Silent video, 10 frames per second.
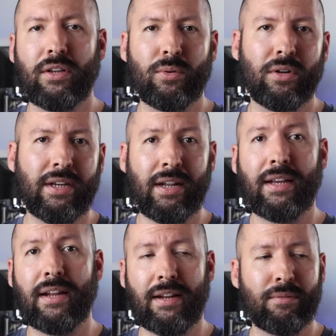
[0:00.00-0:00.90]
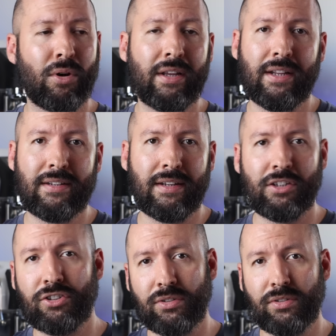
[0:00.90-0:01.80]
who are getting it and running into
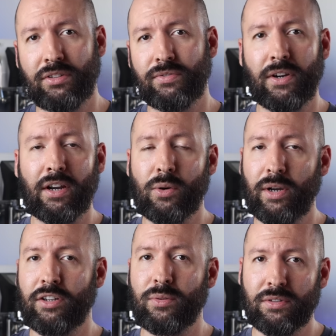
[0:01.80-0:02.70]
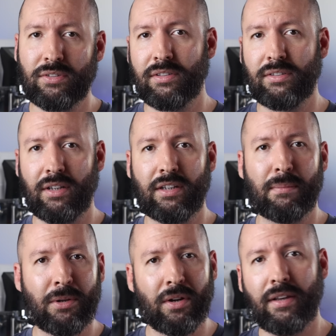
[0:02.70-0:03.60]
issues, he's very quick to assist and
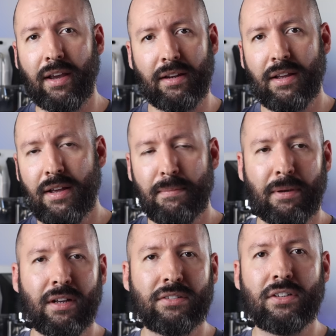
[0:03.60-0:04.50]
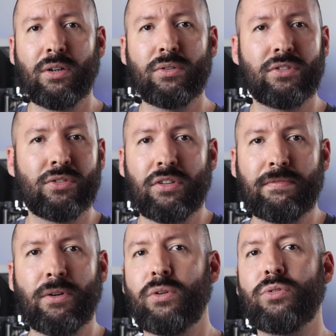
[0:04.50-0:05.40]
communicate because he knows those are the
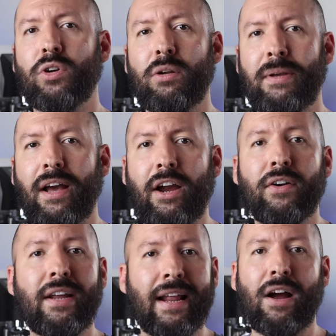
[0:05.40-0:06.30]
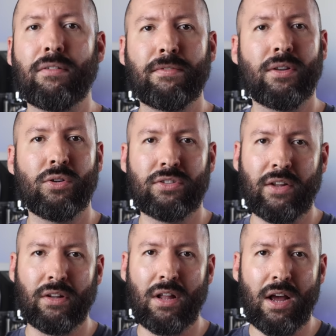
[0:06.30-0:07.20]
folks who are going to be ironing it out for those
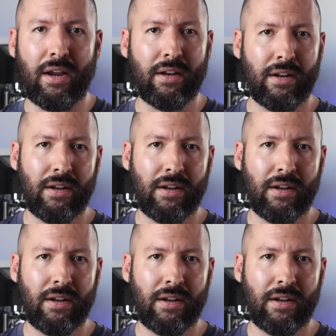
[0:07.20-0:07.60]
down the line.